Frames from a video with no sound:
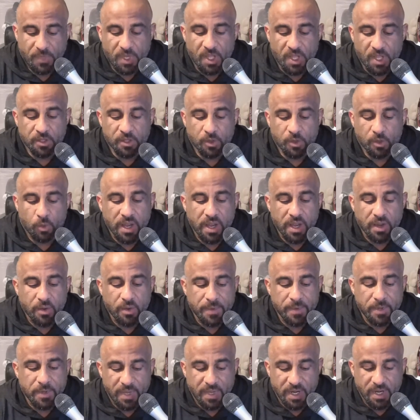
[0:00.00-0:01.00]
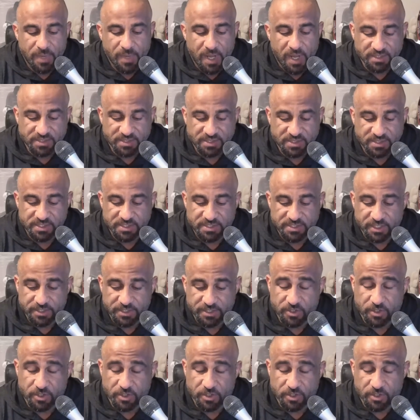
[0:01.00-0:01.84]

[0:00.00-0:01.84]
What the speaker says: The way we minimize these things,